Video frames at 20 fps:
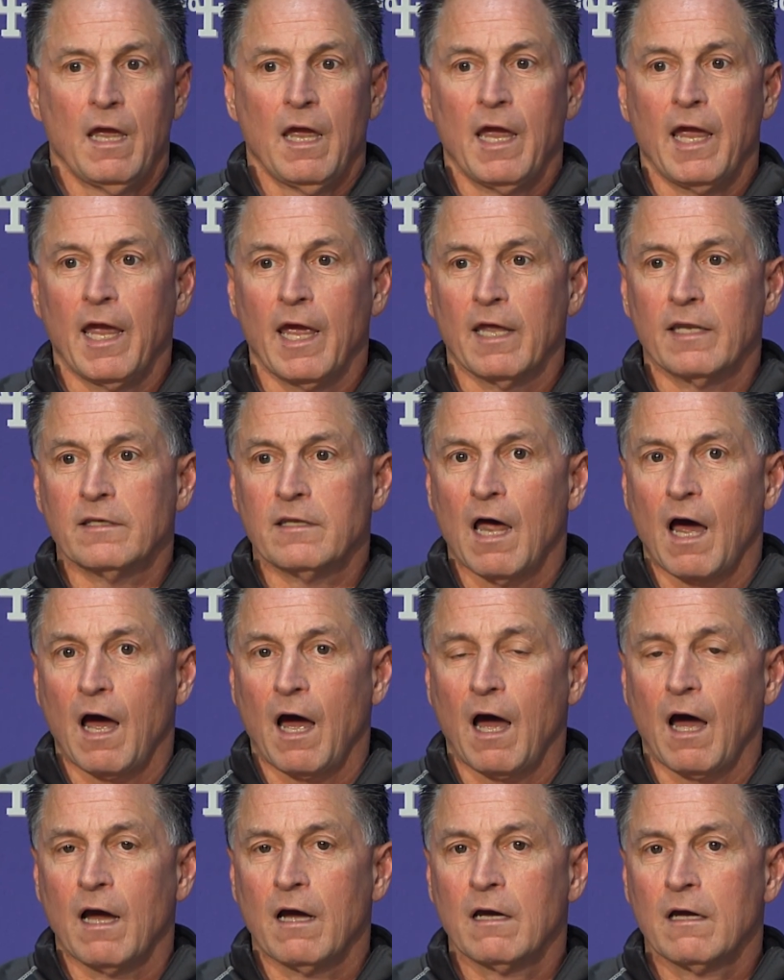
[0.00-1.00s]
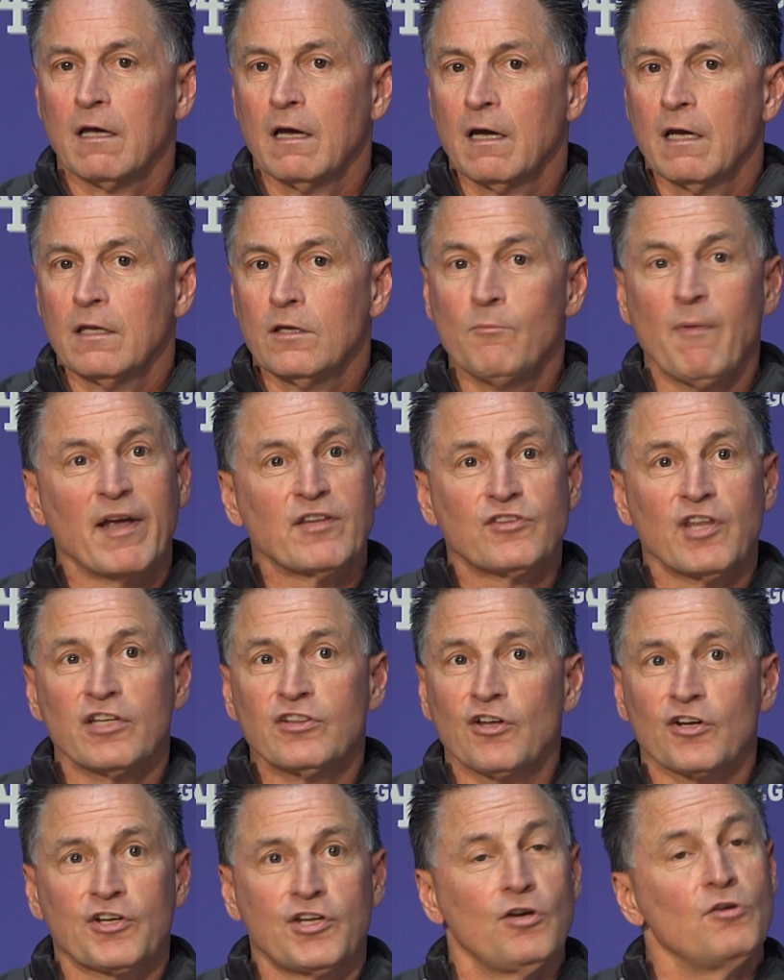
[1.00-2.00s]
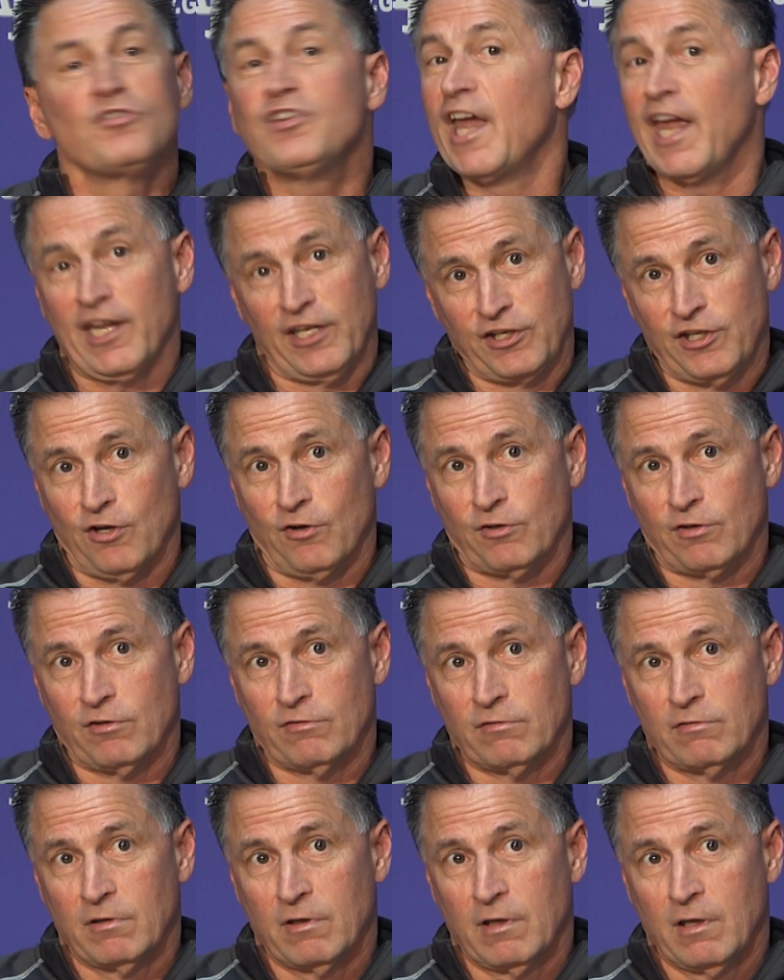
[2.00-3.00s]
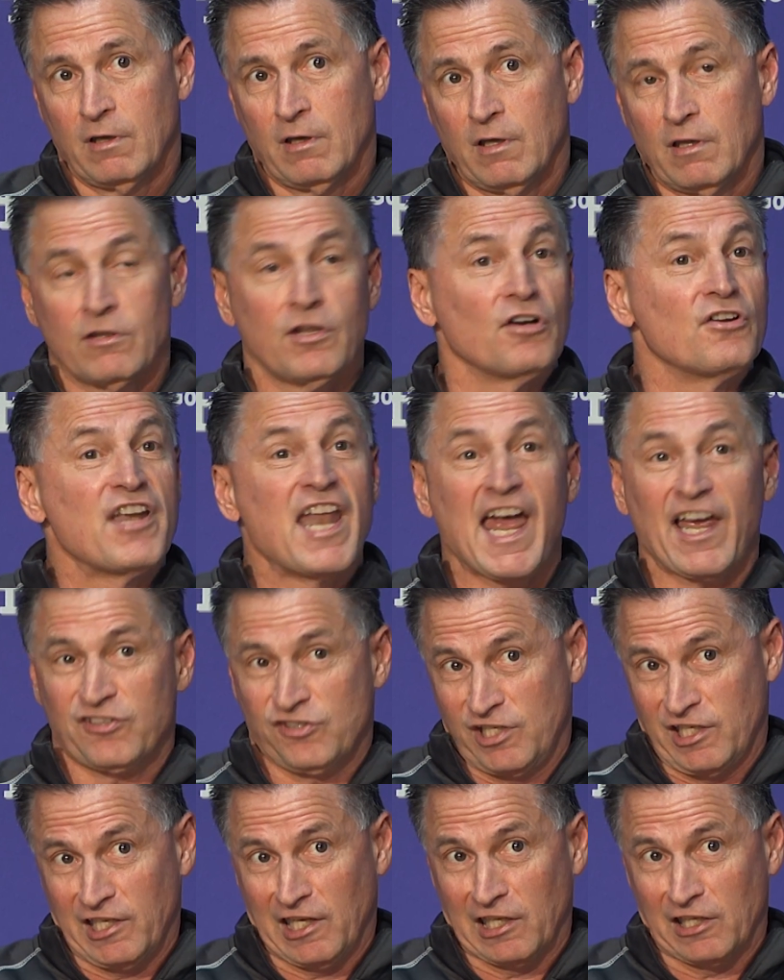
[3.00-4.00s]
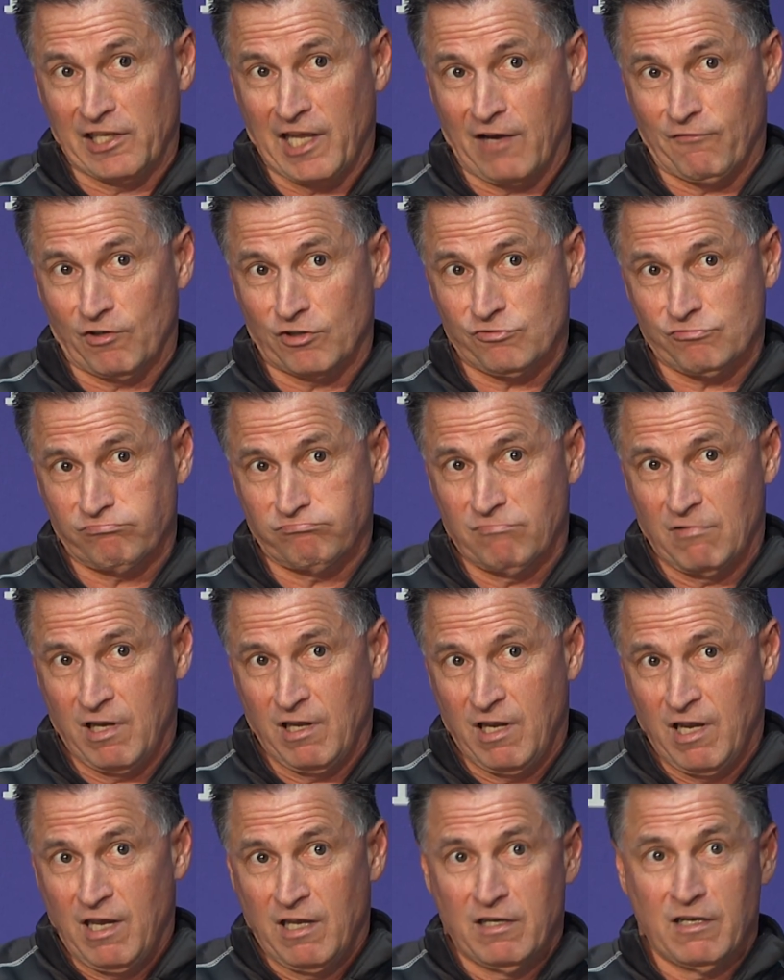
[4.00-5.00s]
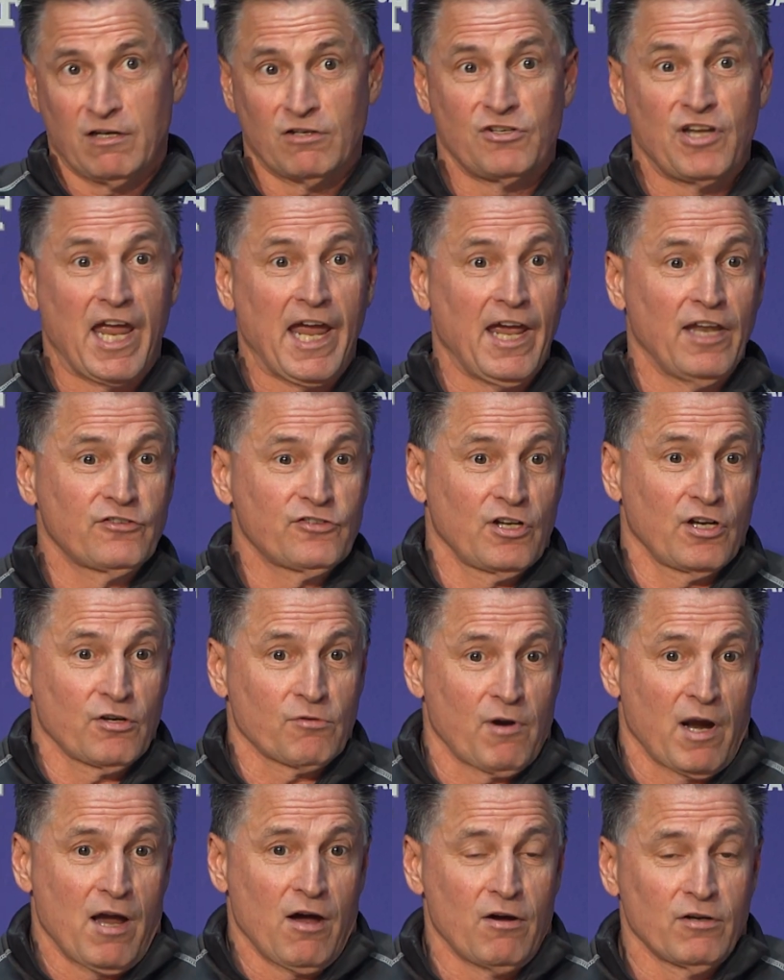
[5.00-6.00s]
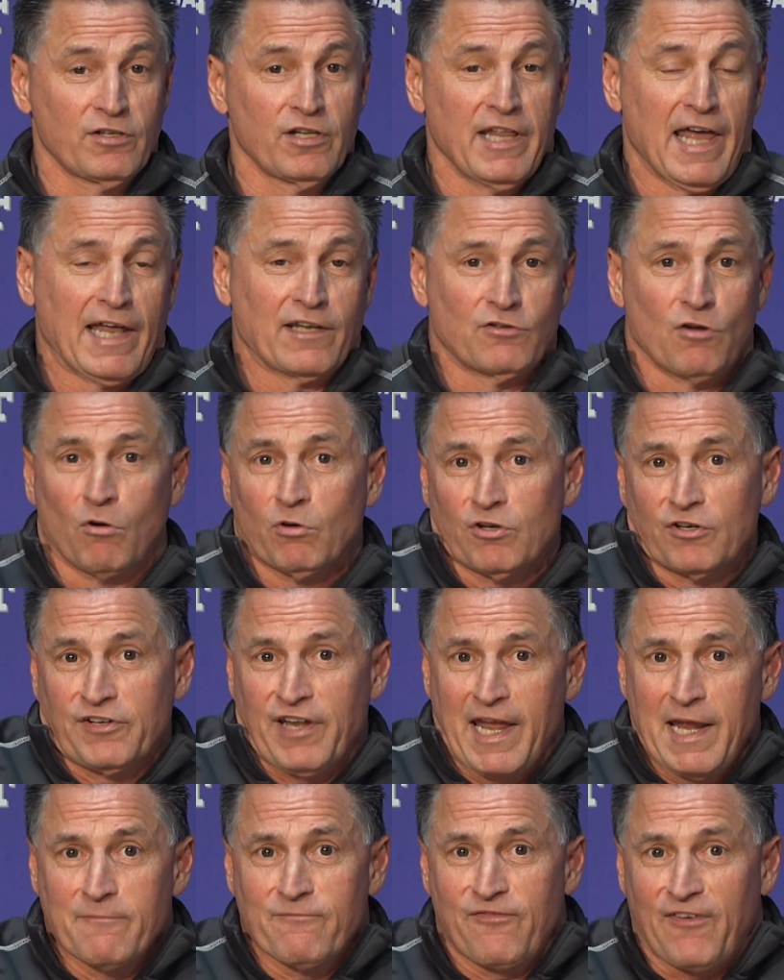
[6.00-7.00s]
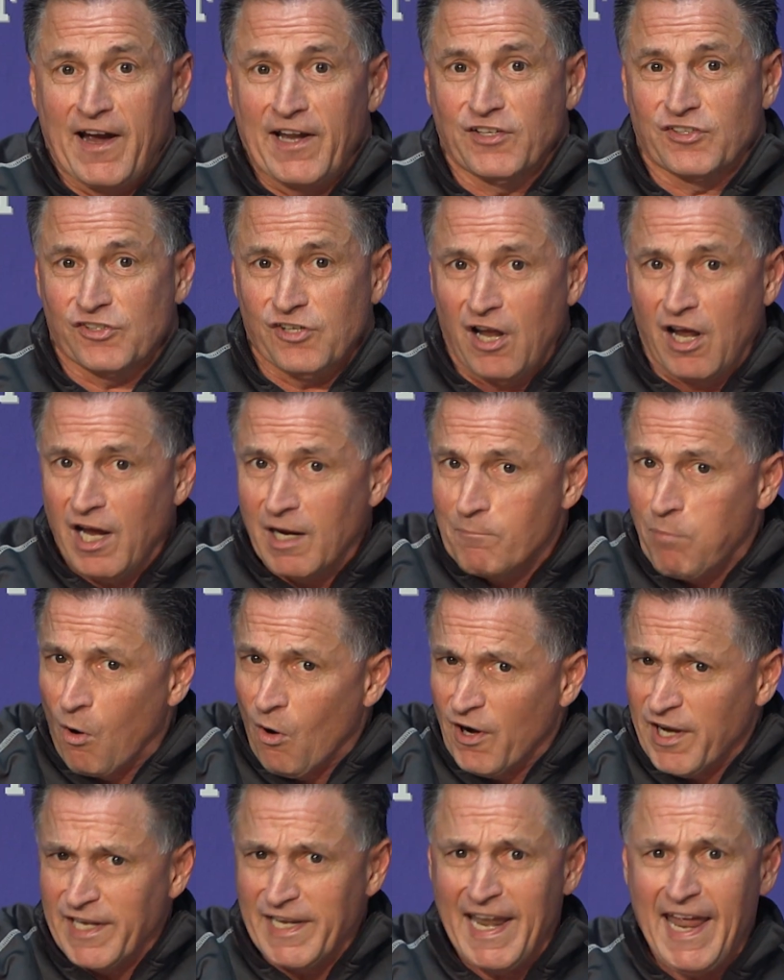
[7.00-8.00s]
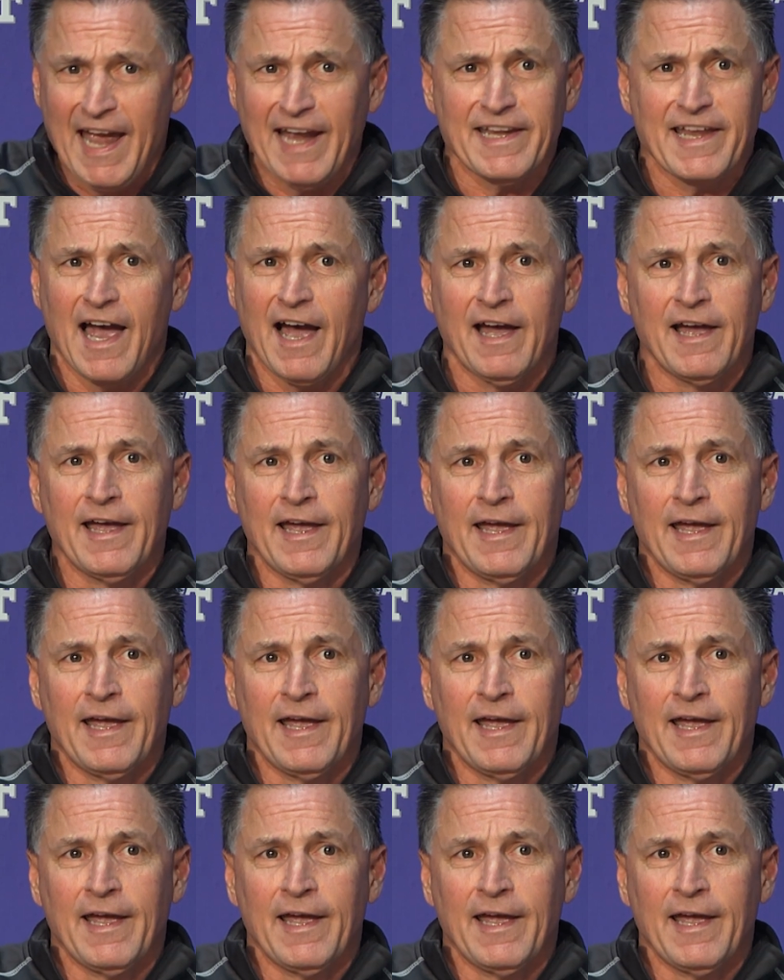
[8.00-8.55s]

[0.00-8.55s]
And you might think they're cute. They ain't cute. They're nasty little devils. They're dancing around to that Notre Dame fight song, pointing at you.